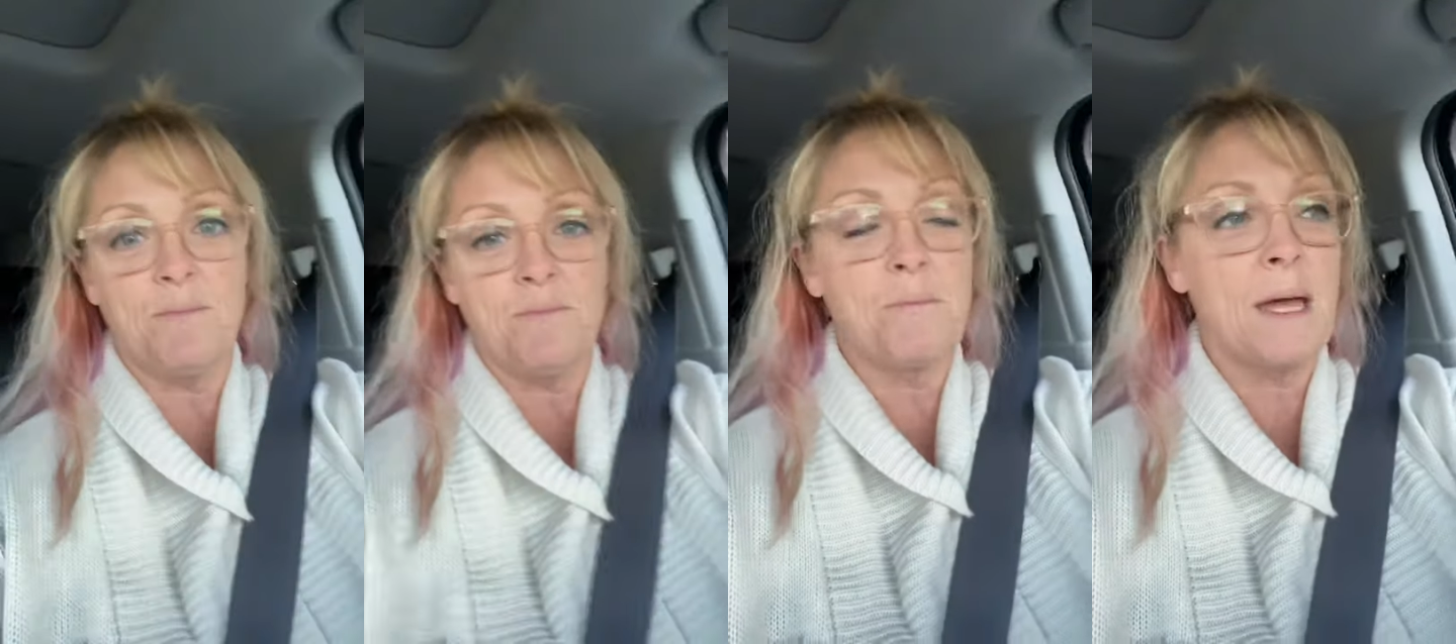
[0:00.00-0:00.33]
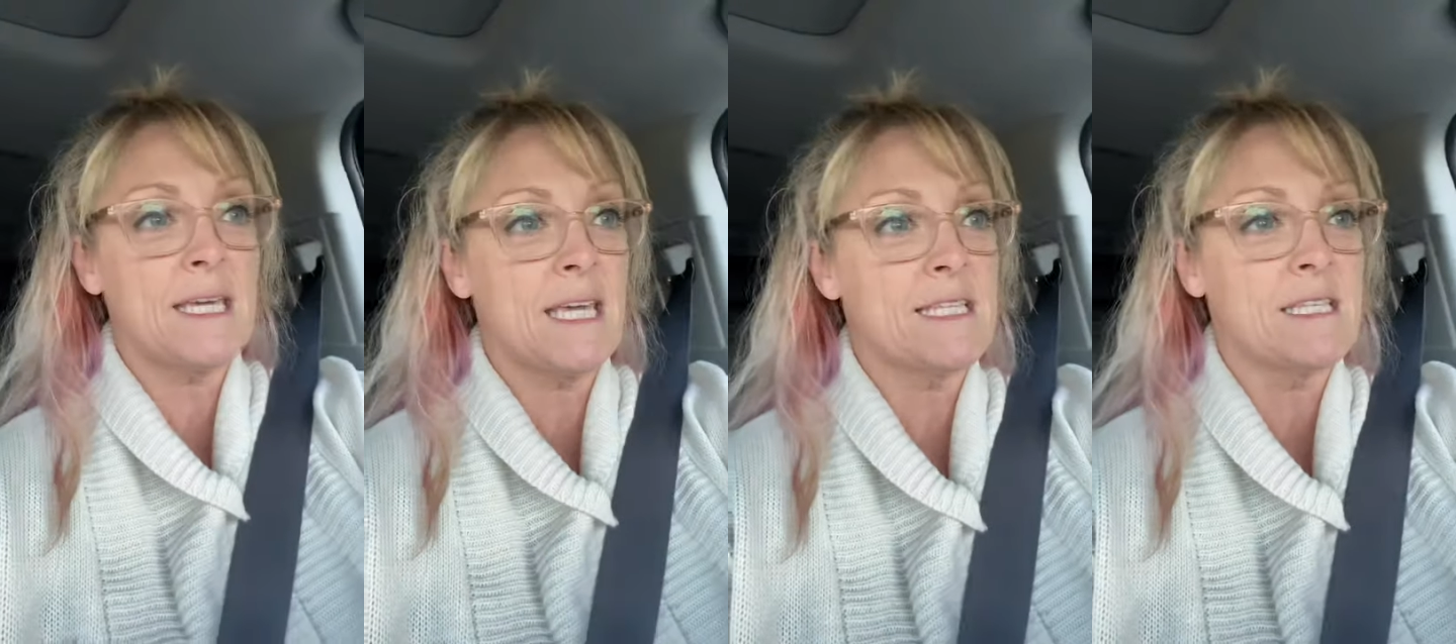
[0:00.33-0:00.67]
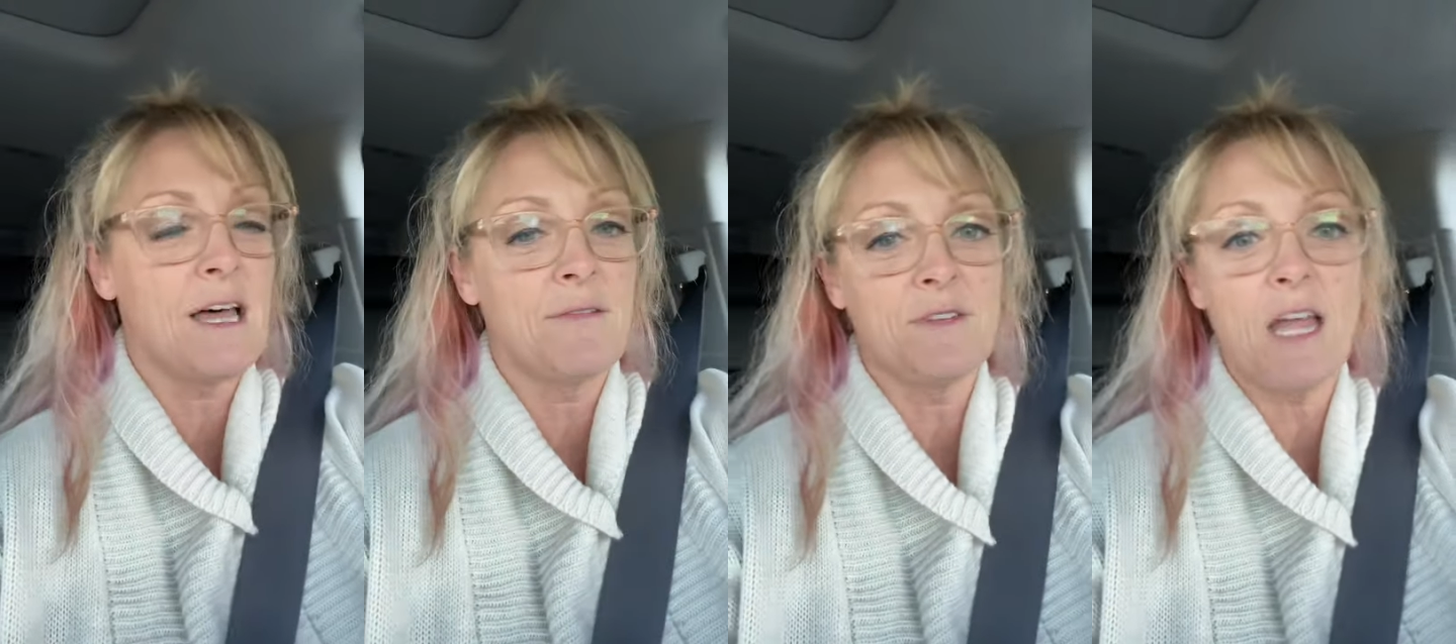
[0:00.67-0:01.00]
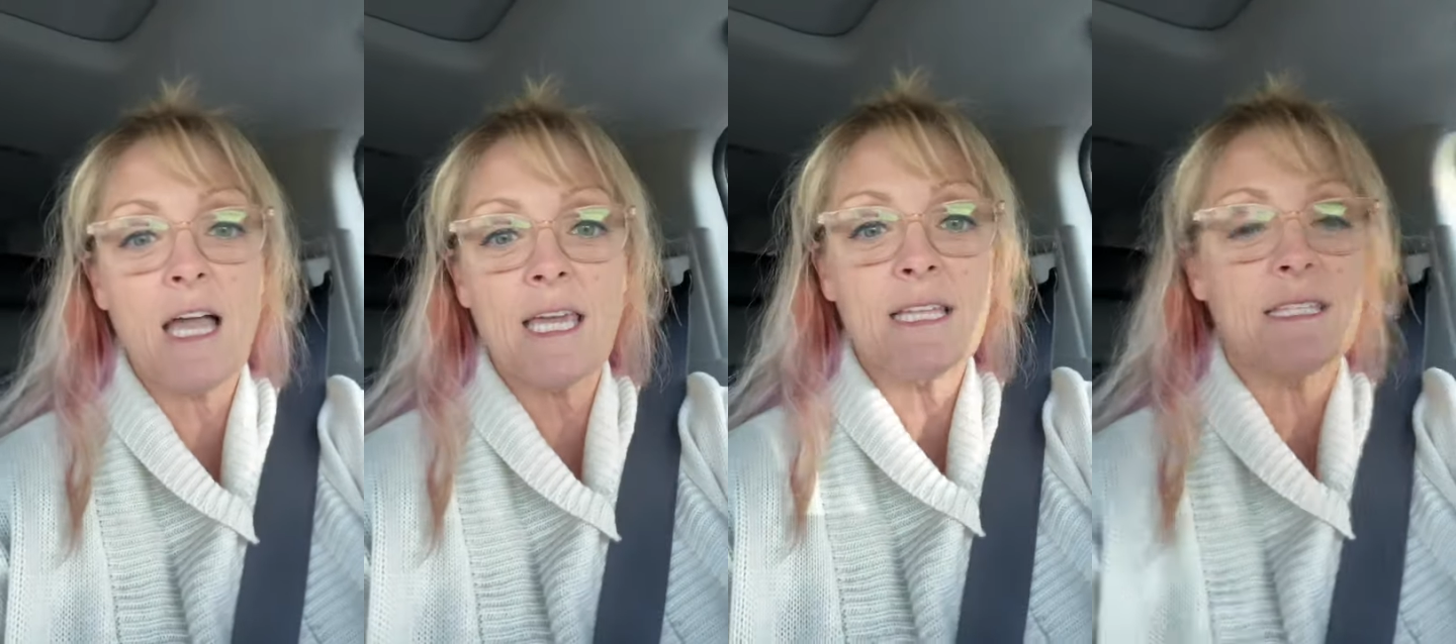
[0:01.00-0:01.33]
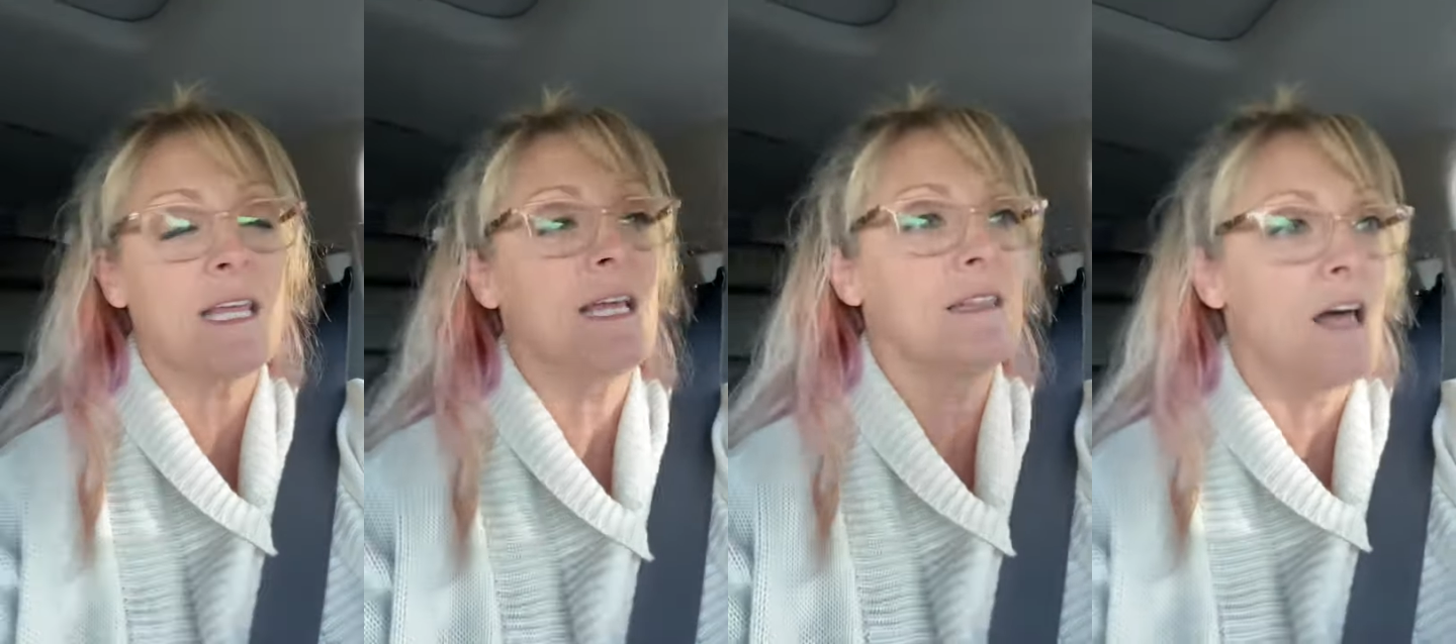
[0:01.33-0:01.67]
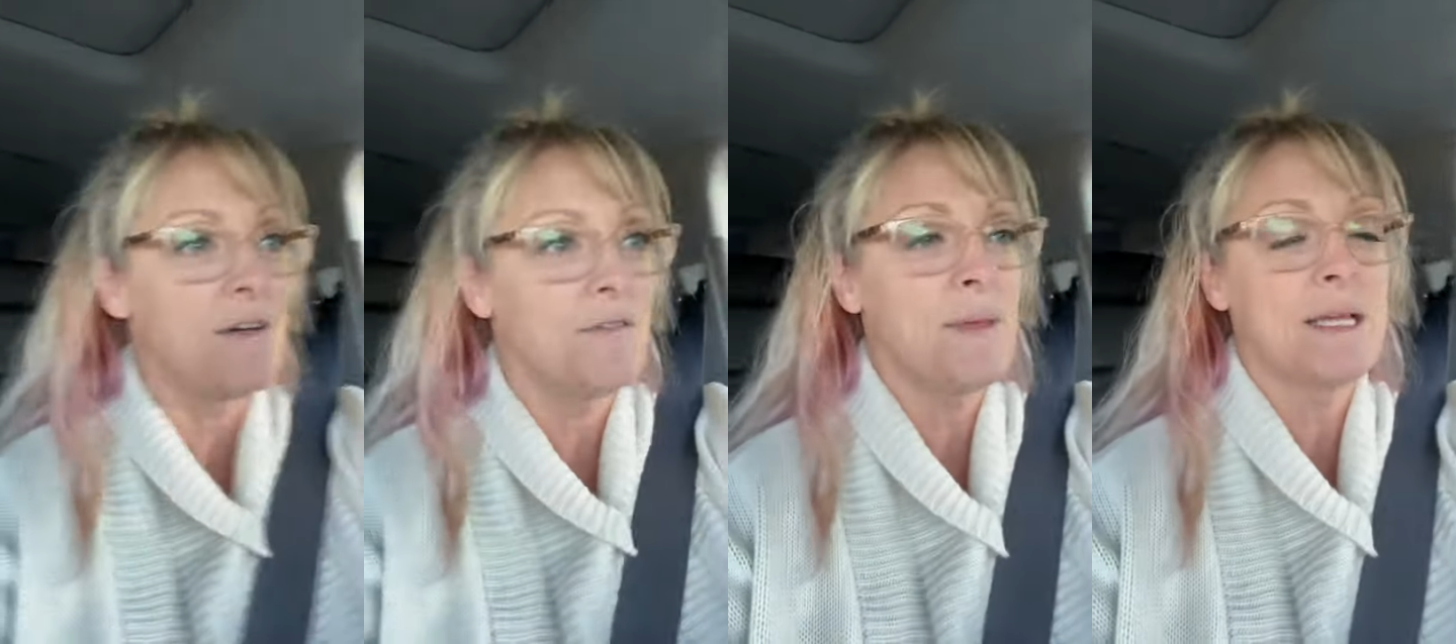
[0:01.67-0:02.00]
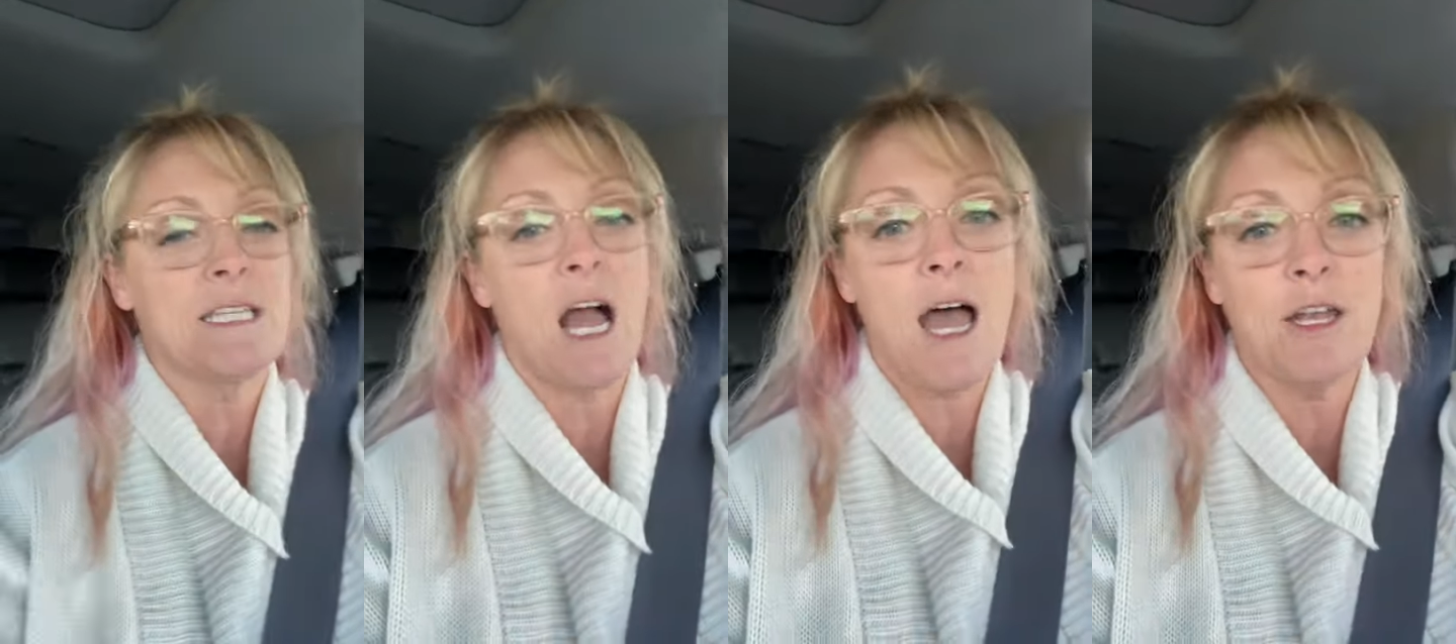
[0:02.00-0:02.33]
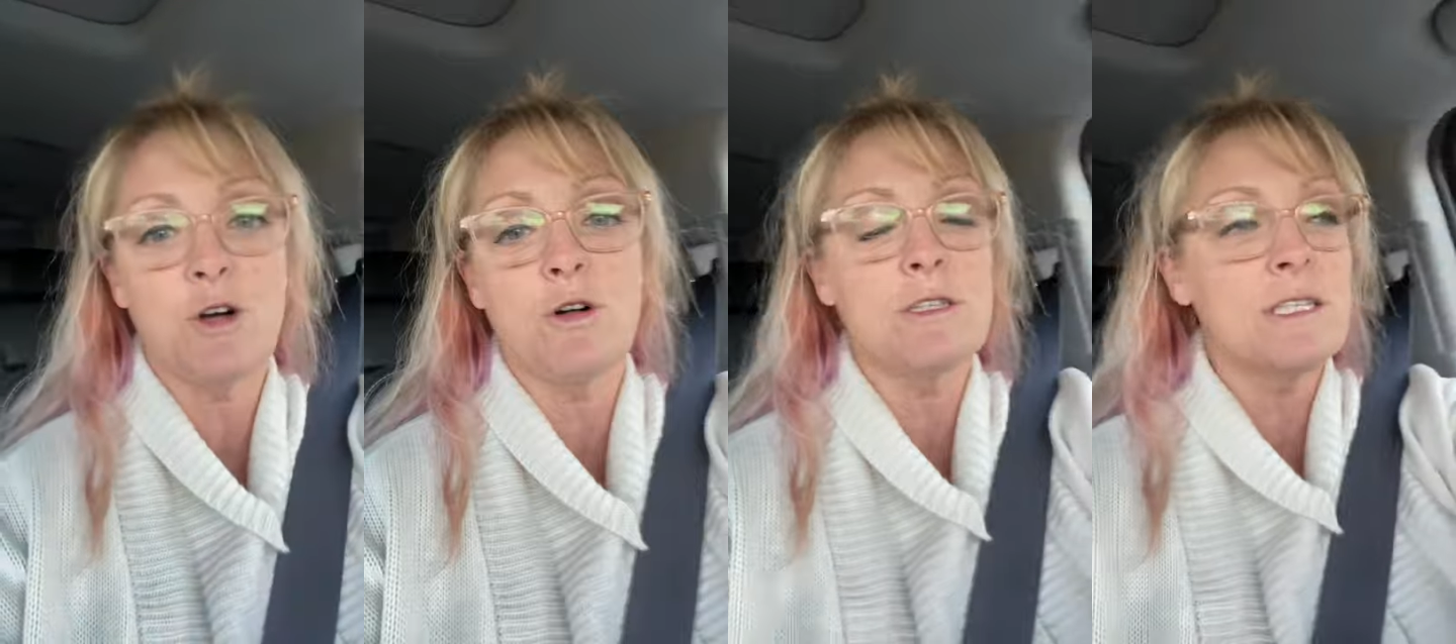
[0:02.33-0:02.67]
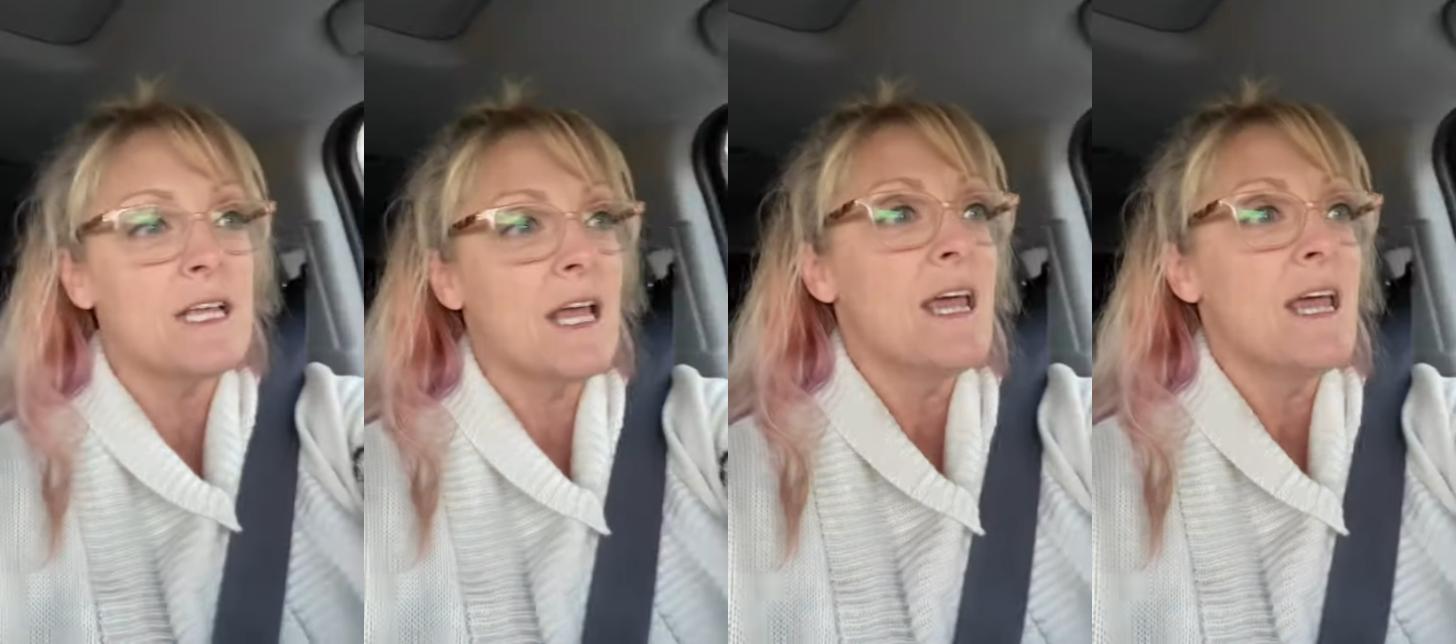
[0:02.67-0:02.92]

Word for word: My kids love nuggets. They love McDonald's.